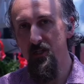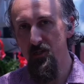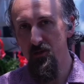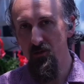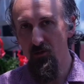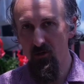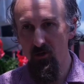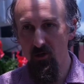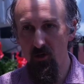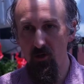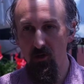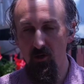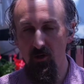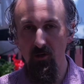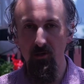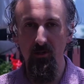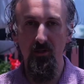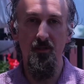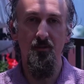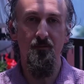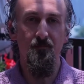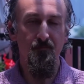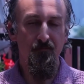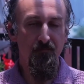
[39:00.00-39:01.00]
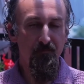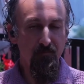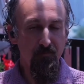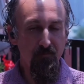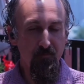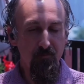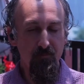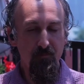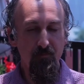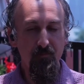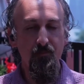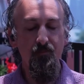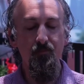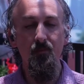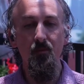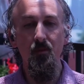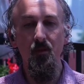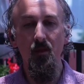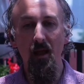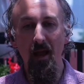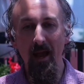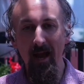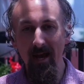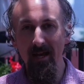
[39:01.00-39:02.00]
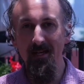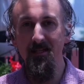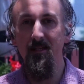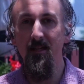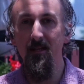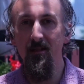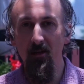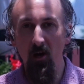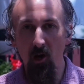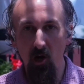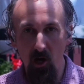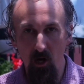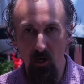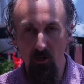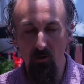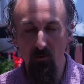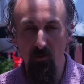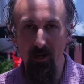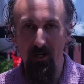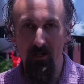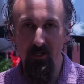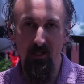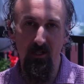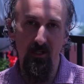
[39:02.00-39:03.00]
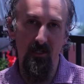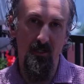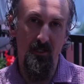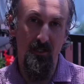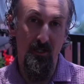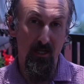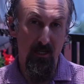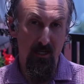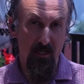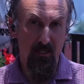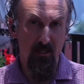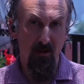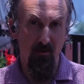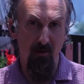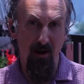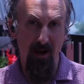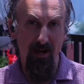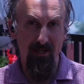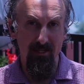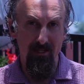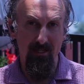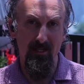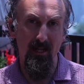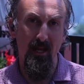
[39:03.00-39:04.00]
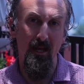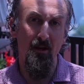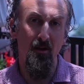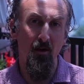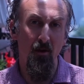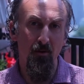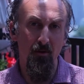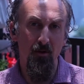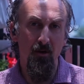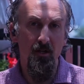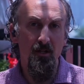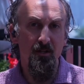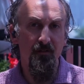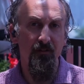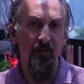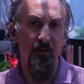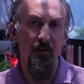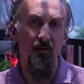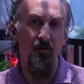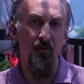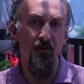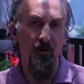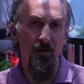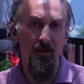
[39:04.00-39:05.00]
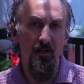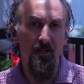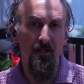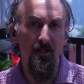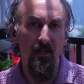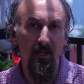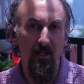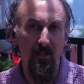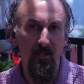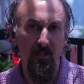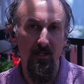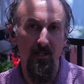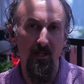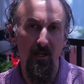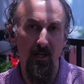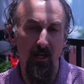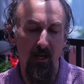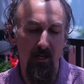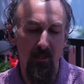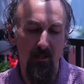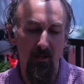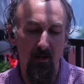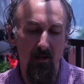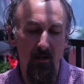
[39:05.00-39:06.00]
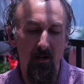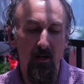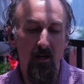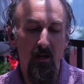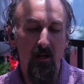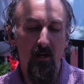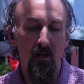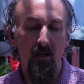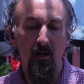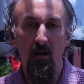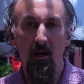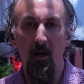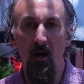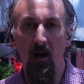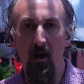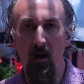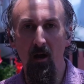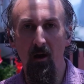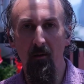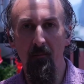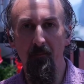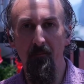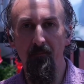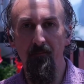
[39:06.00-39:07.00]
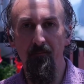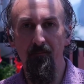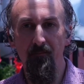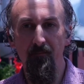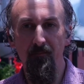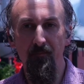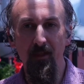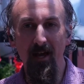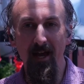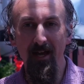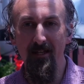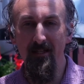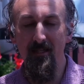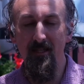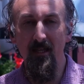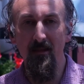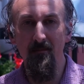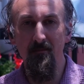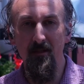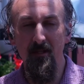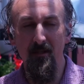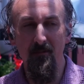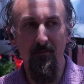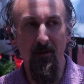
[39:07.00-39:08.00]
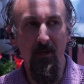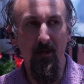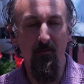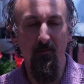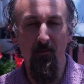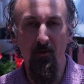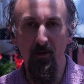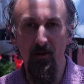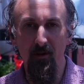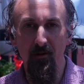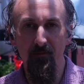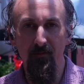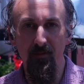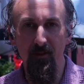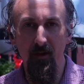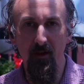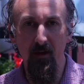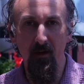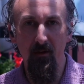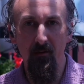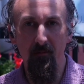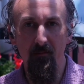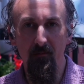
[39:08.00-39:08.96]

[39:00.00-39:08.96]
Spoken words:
goals, asking the hard questions, getting the right stakeholders for your organization together, that seems to be one of the